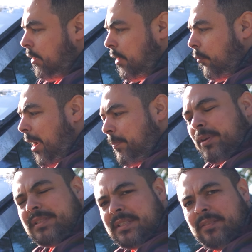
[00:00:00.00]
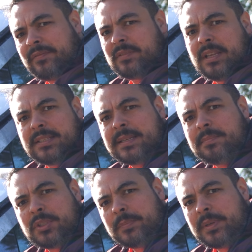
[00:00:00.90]
The wiper itself does
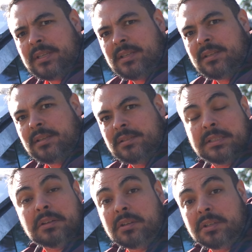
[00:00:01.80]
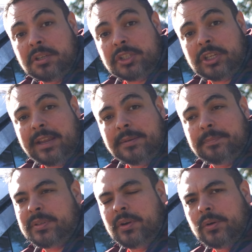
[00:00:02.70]
seem to be still in good
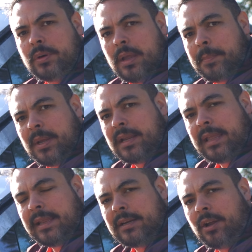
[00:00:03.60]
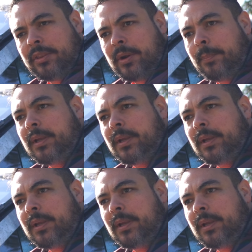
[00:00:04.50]
shape, so we're gonna get it on there.